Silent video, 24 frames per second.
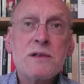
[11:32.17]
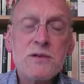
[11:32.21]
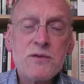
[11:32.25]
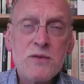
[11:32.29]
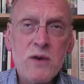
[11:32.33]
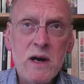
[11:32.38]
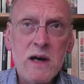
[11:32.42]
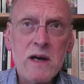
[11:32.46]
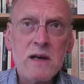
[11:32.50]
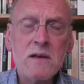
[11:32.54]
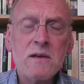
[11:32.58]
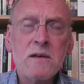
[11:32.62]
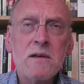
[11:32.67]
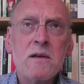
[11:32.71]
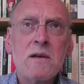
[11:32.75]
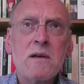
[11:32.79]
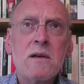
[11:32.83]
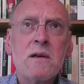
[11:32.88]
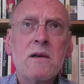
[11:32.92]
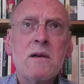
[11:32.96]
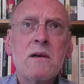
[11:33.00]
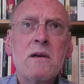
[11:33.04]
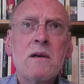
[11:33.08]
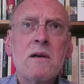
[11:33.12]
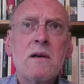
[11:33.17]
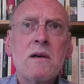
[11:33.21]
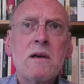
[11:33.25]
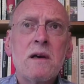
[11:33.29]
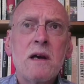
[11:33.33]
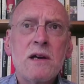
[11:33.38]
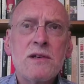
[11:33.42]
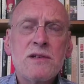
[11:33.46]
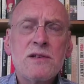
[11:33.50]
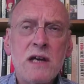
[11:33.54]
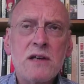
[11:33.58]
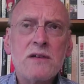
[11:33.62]
constrain
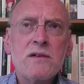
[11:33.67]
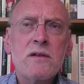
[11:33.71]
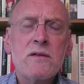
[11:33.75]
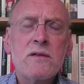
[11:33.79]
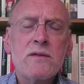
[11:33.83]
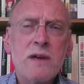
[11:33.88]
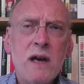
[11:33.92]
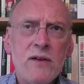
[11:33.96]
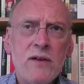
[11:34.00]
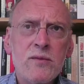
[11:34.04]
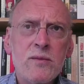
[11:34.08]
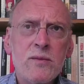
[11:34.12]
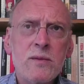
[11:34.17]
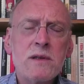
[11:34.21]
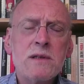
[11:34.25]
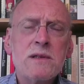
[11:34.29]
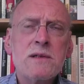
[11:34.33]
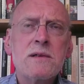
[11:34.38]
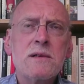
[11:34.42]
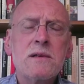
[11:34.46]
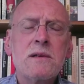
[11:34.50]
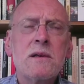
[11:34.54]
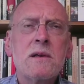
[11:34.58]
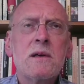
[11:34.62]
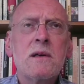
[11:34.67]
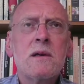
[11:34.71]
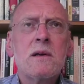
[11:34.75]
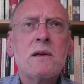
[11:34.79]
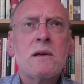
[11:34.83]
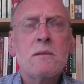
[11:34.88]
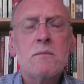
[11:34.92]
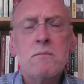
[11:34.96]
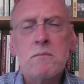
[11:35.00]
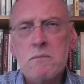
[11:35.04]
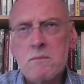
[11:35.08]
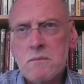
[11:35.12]
executive government,
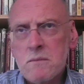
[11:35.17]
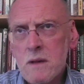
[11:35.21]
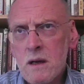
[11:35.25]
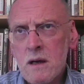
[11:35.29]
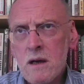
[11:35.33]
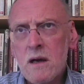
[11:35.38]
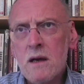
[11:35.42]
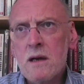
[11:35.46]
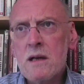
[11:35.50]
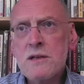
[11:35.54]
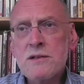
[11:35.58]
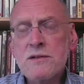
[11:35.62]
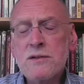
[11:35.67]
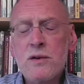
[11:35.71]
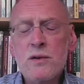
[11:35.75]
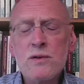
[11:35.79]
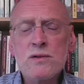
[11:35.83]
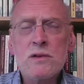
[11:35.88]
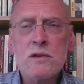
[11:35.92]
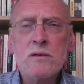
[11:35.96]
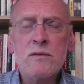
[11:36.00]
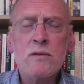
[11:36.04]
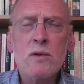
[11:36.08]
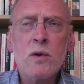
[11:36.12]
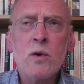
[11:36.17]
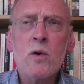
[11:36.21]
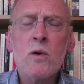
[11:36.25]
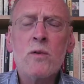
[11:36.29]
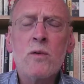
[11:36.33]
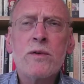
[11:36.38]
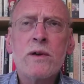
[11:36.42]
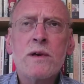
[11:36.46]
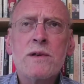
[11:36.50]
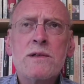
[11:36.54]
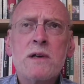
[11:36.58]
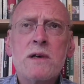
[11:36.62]
institutions of
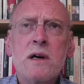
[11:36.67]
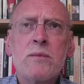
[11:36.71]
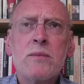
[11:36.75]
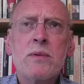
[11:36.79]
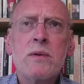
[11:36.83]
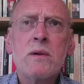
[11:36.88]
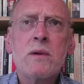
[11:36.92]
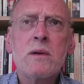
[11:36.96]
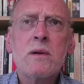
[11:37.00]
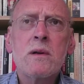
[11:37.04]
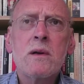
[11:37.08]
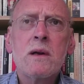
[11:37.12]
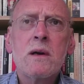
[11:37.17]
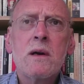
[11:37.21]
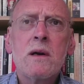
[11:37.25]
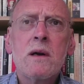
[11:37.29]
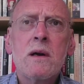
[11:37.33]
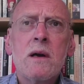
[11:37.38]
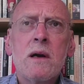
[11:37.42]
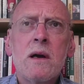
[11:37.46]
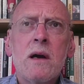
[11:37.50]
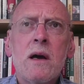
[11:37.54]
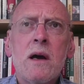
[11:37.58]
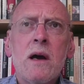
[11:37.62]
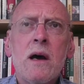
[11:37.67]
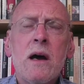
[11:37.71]
law, for example.